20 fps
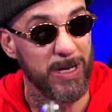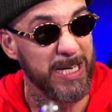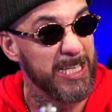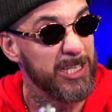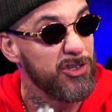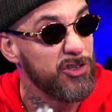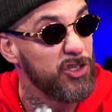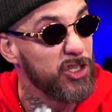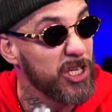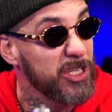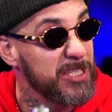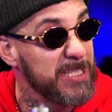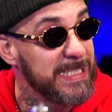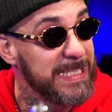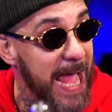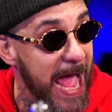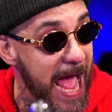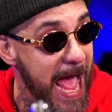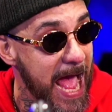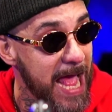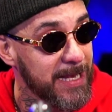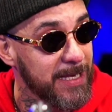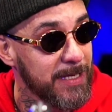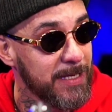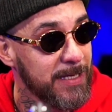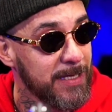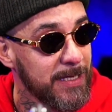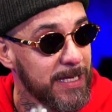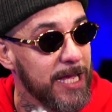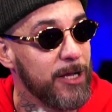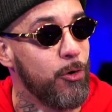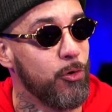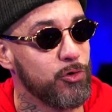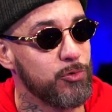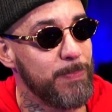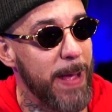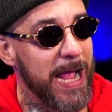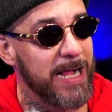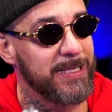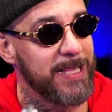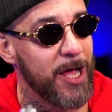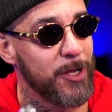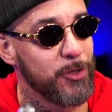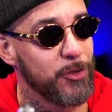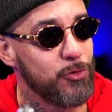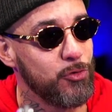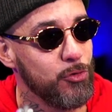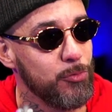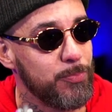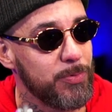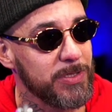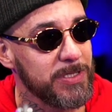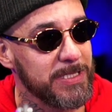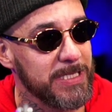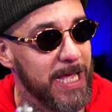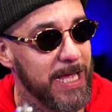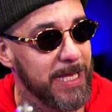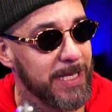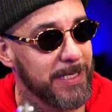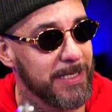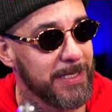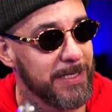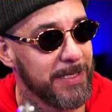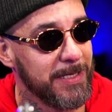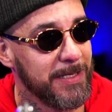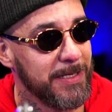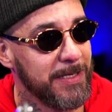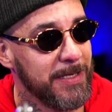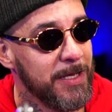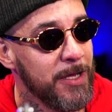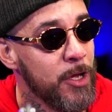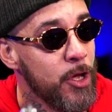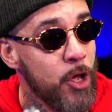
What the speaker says: it's just dad, it goes back down to 2%.